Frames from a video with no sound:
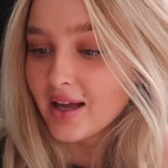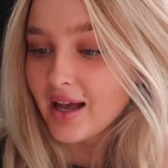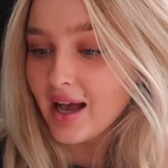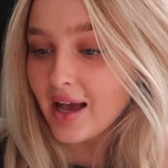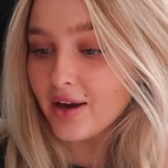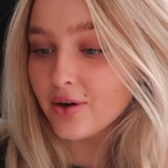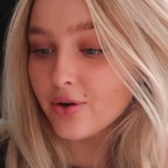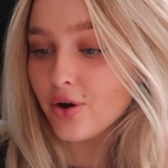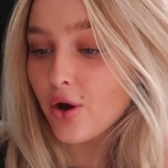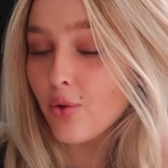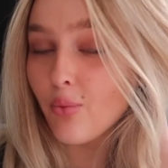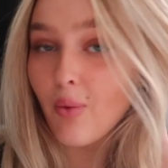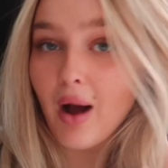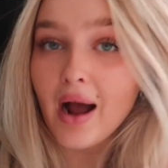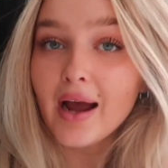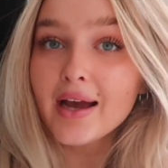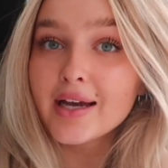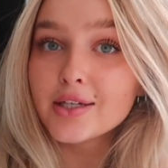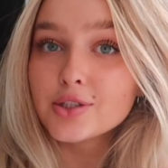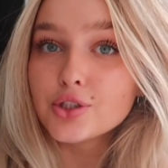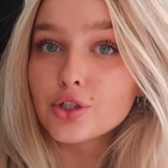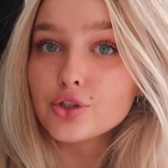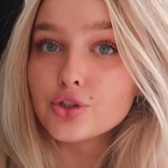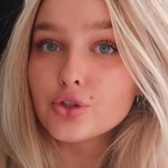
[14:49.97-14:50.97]
I don't know why
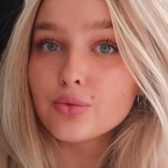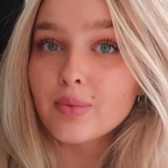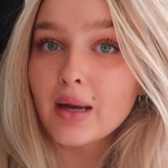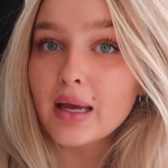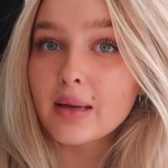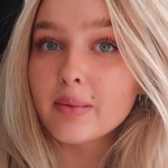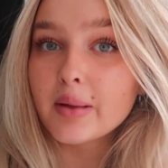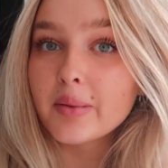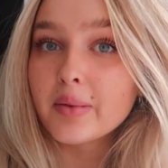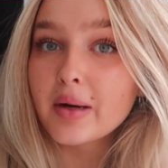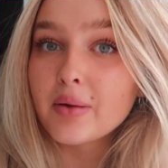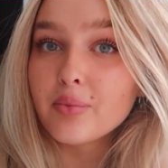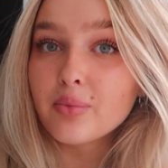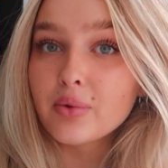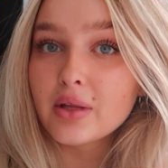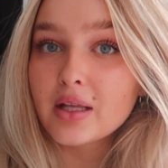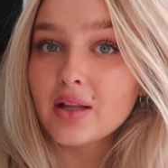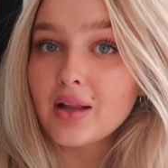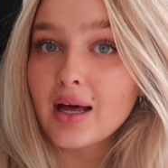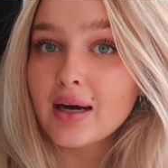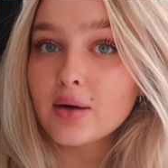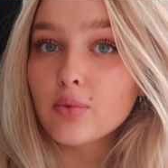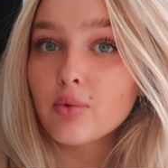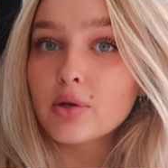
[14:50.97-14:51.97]
I chose UMiami, but I'm really
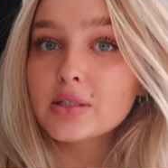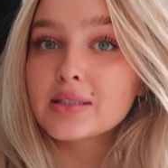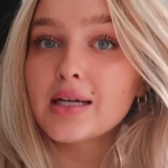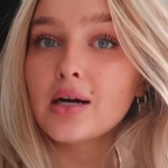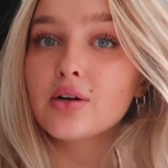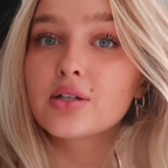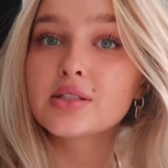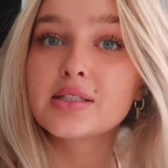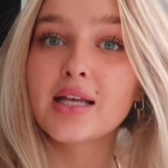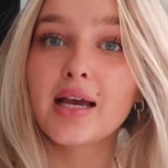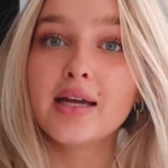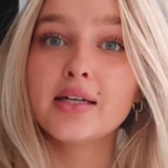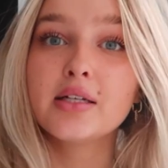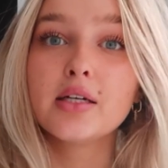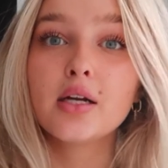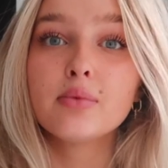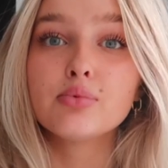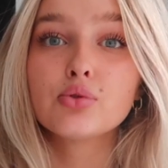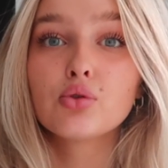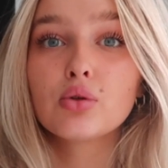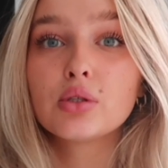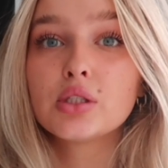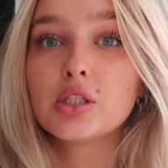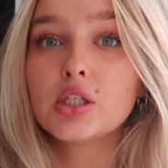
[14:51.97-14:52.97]
glad it worked out because I ended
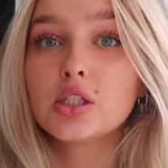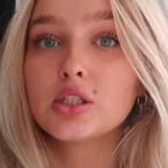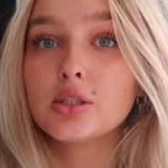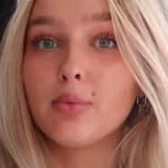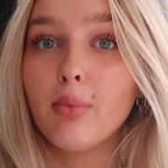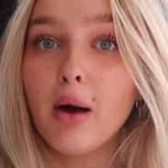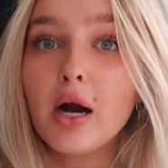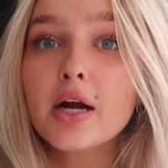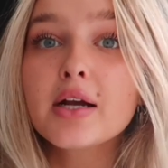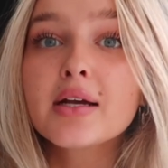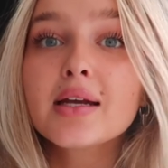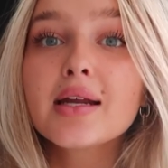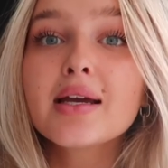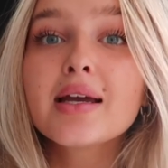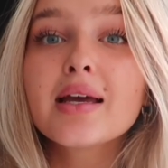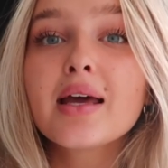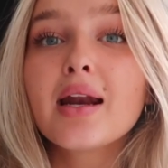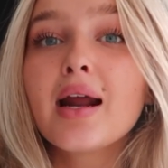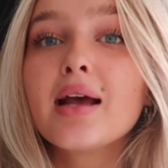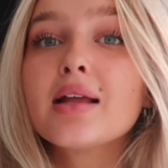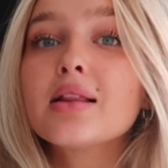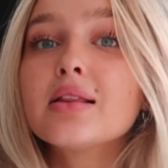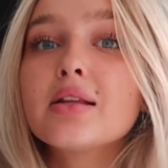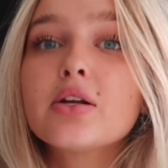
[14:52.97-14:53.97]
up switching to marketing,
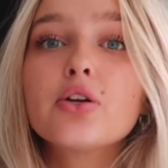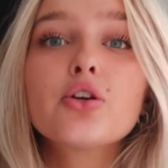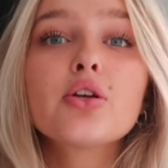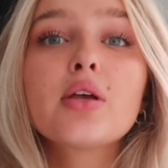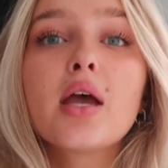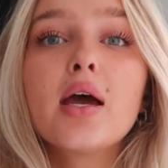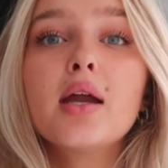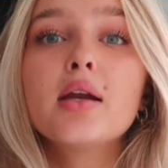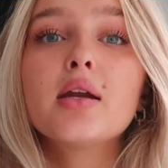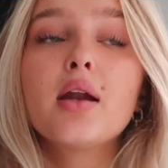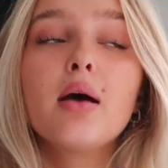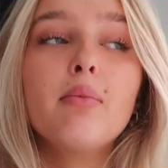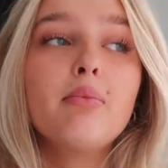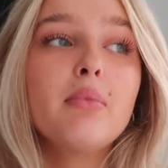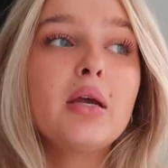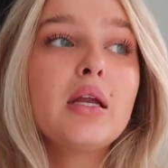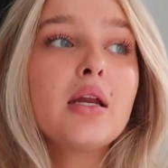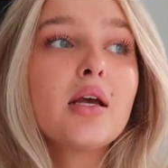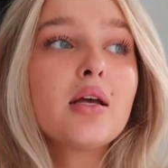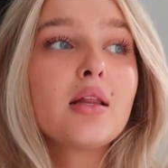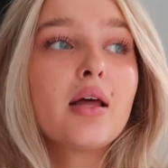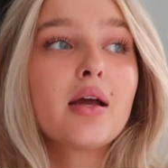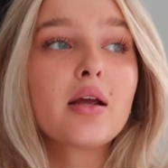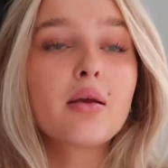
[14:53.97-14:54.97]
and I literally ended up
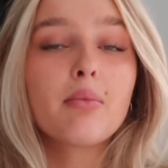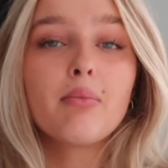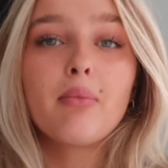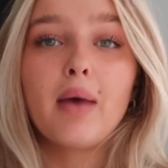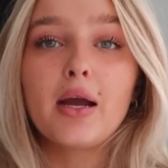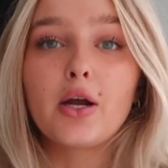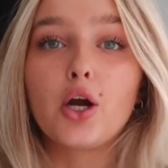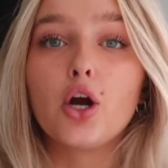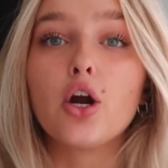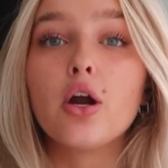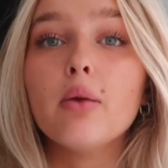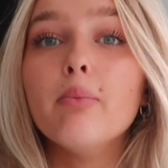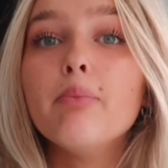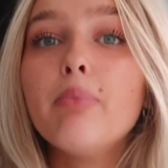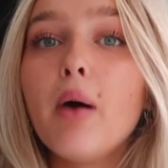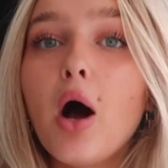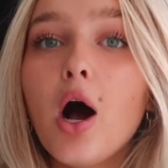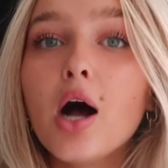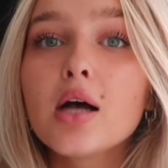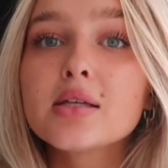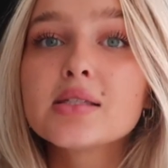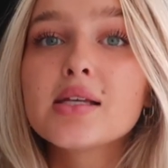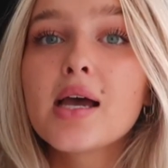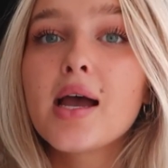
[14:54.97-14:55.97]
meeting like my current
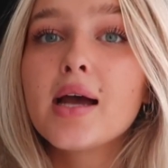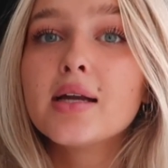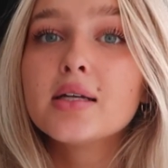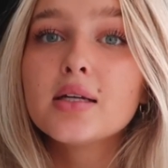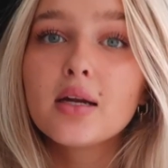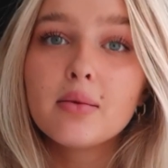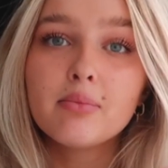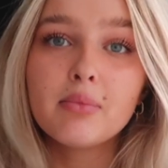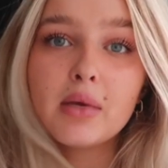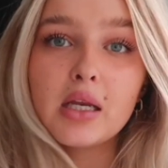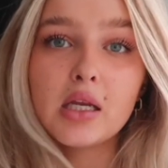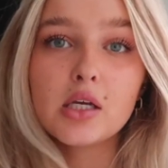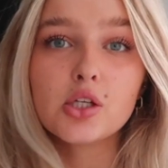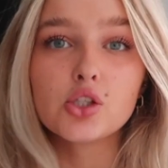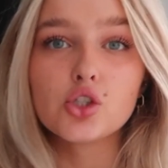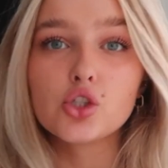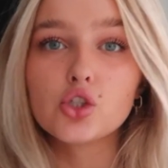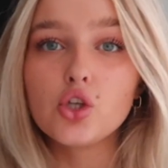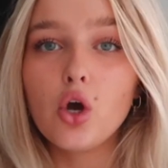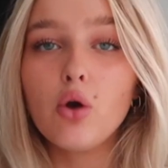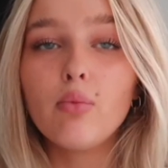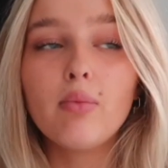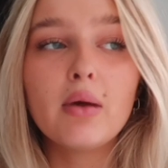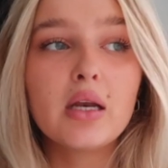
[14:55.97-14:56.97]
boss. I ended up meeting
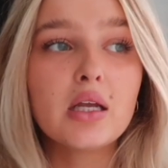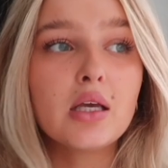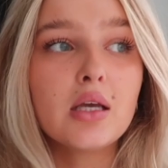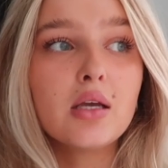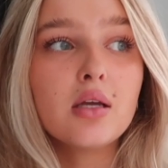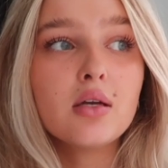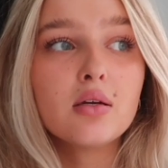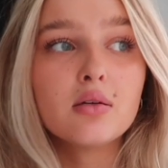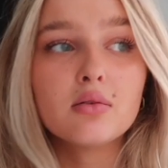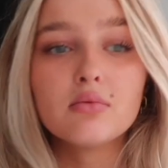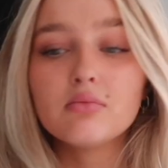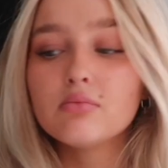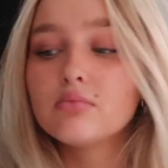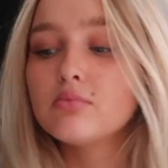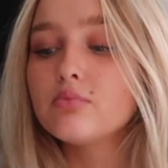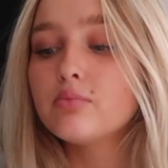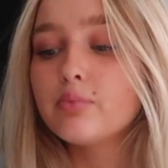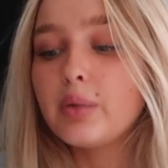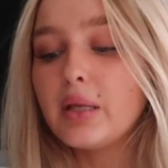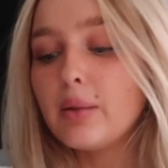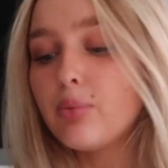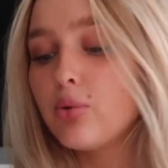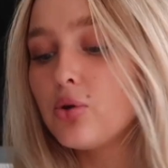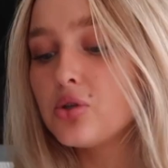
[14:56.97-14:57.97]
so many
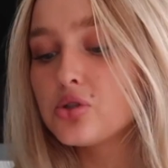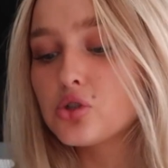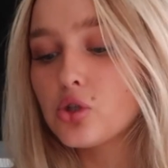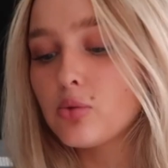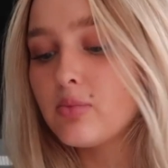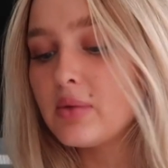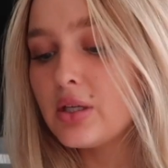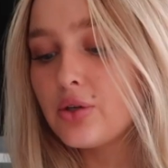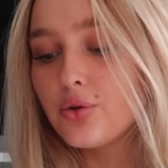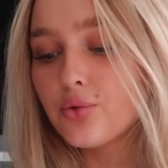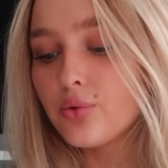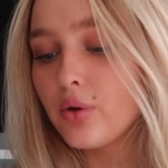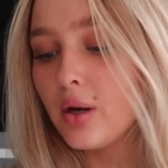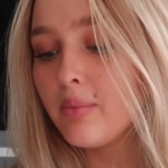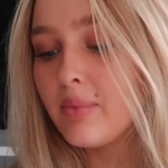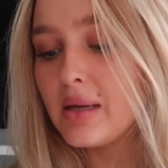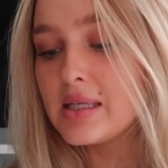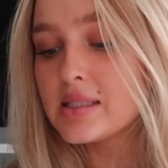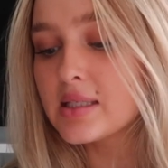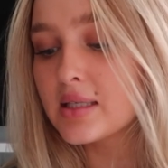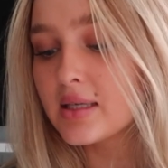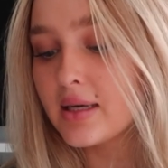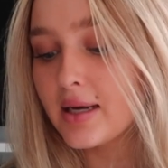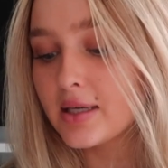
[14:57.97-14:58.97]
people and so many
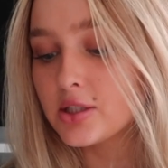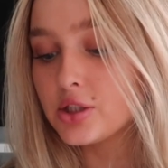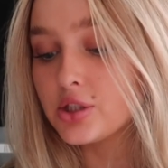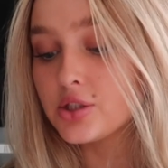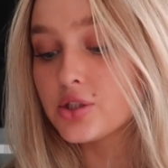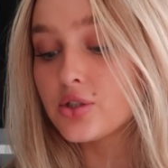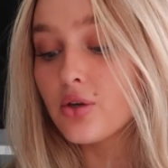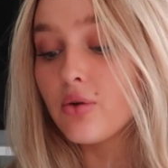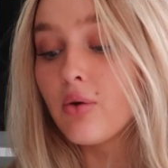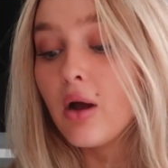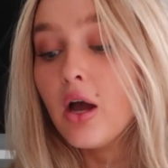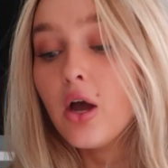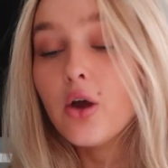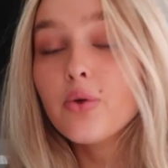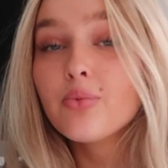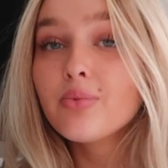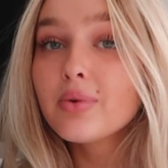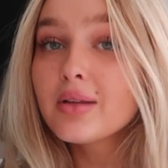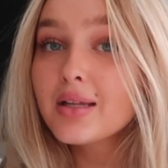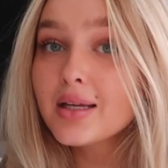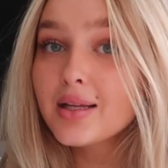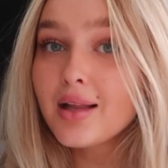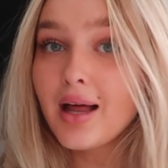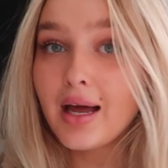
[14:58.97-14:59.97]
amazing connections. So
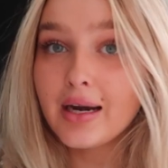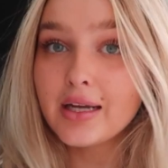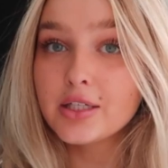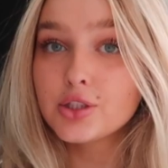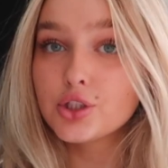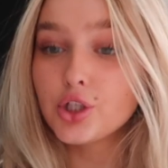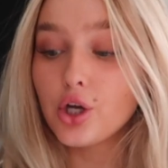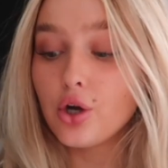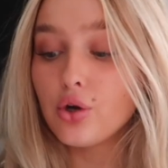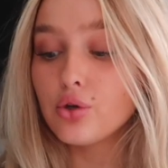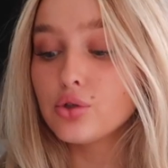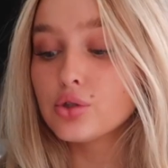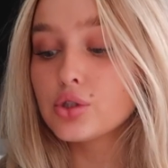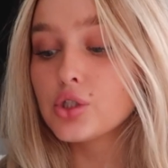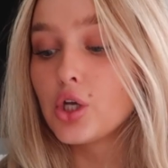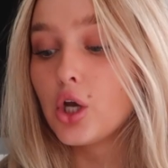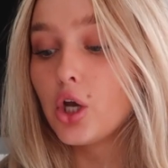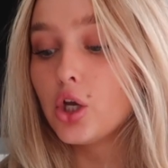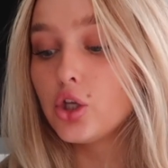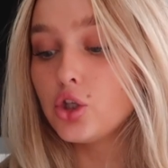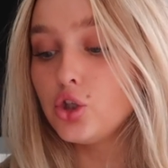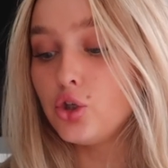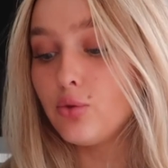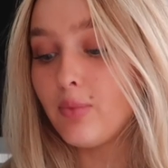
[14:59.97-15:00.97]
really glad I chose
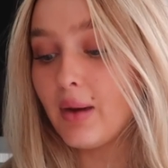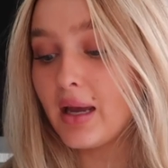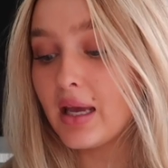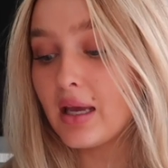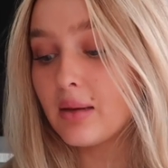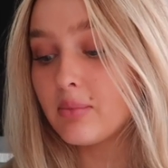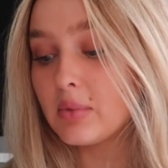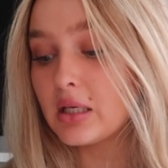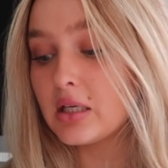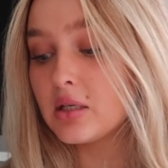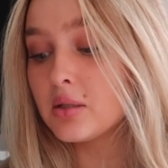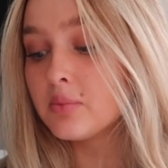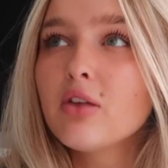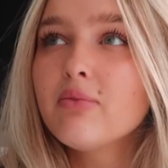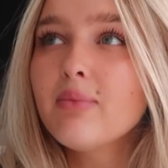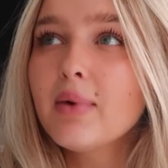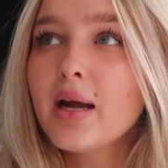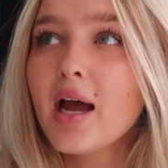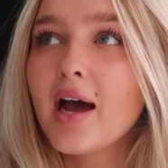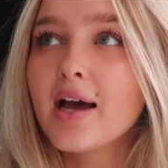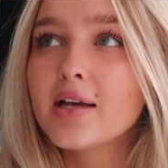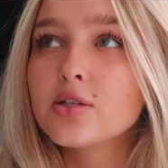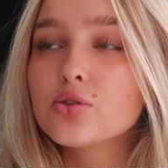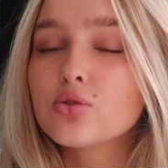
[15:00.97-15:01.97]
UMiami. All of my
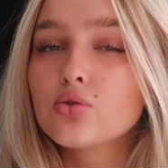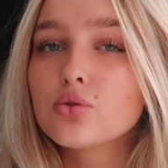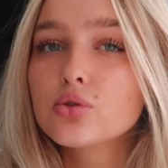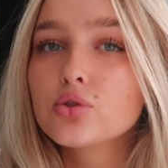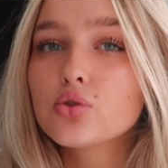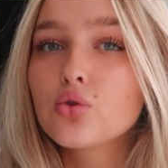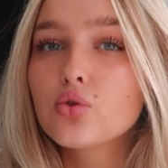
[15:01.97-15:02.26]
high school